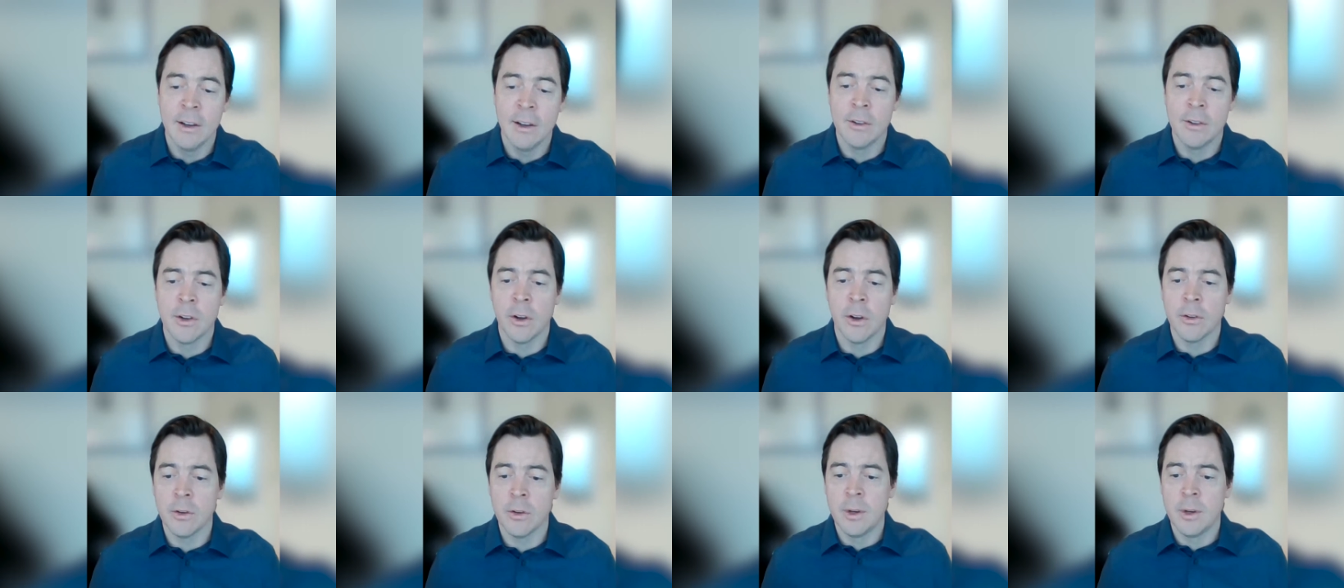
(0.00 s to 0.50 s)

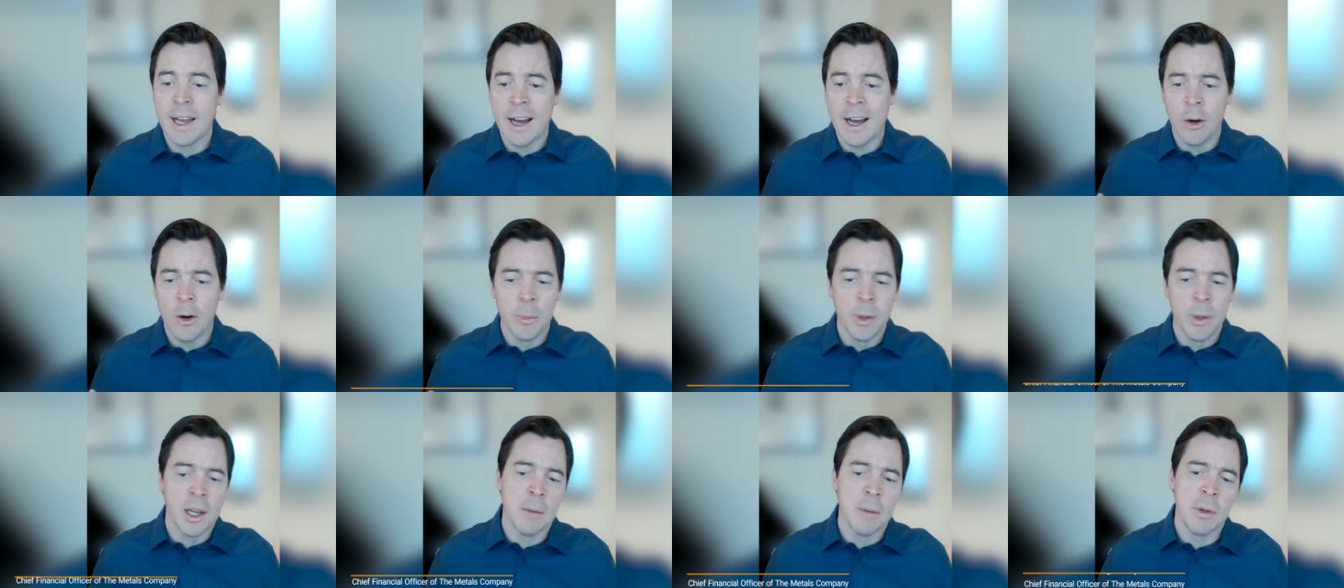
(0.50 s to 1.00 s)
He's also
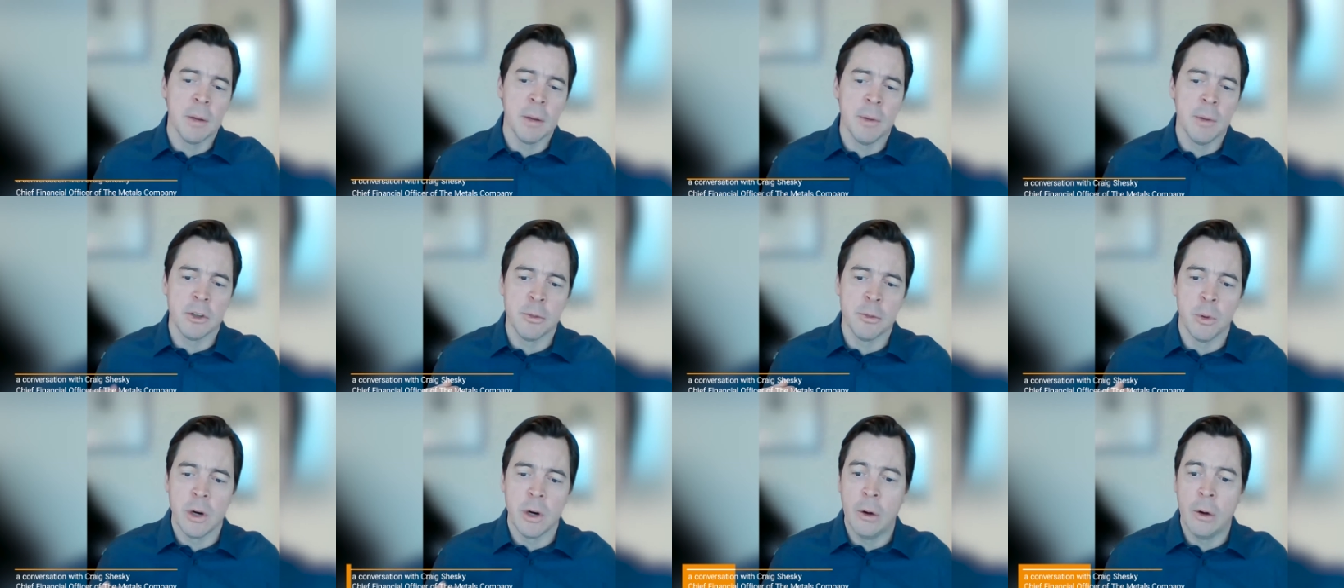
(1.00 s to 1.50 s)
now becoming a
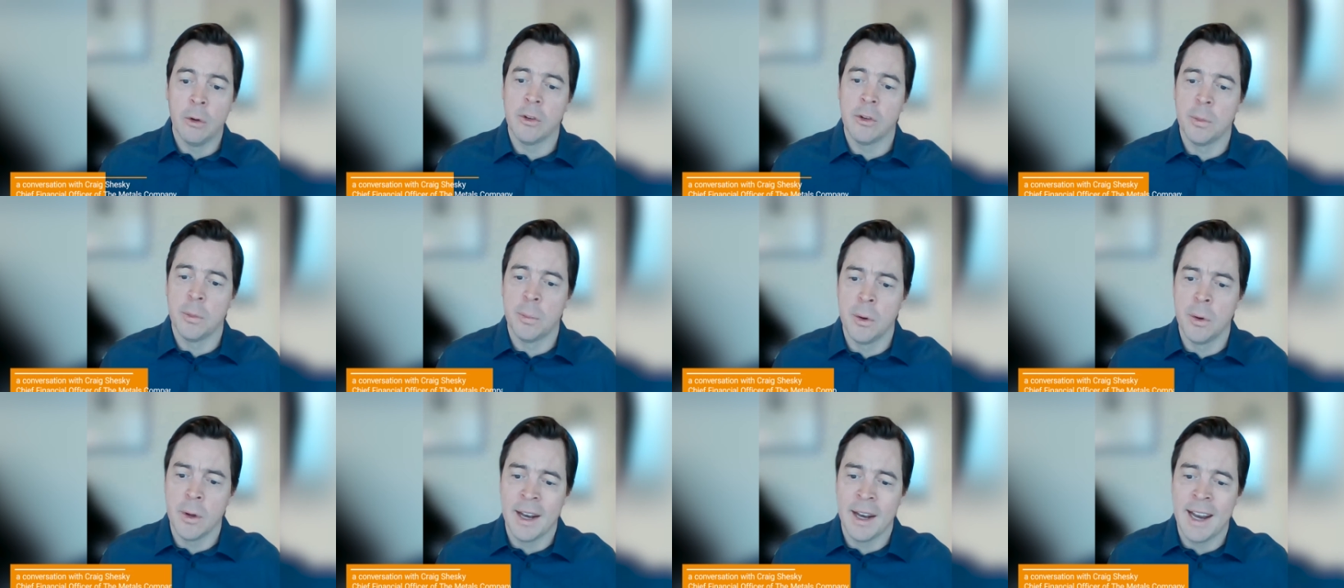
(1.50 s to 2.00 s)
much more
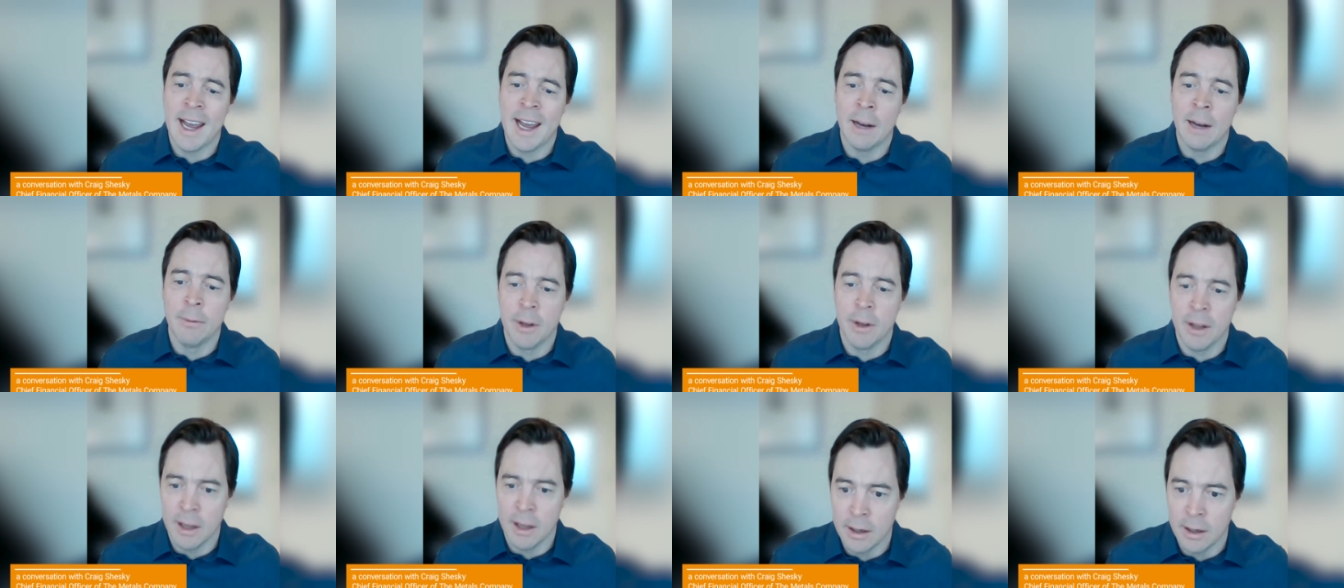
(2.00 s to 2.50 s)
outspoken
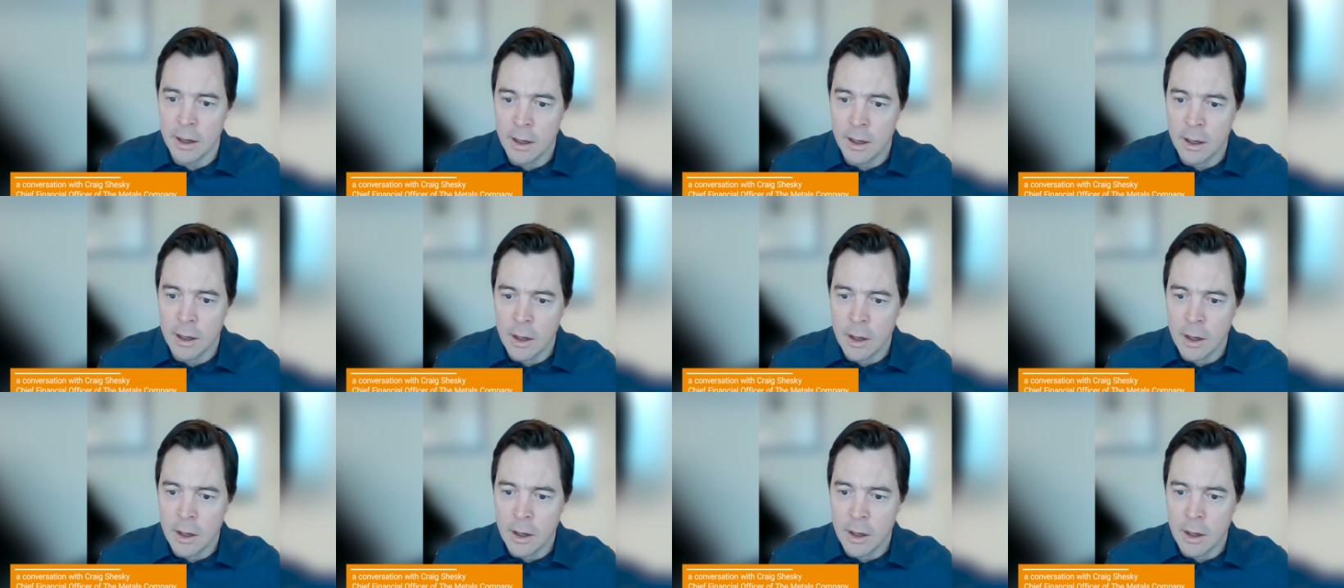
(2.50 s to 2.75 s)
advocate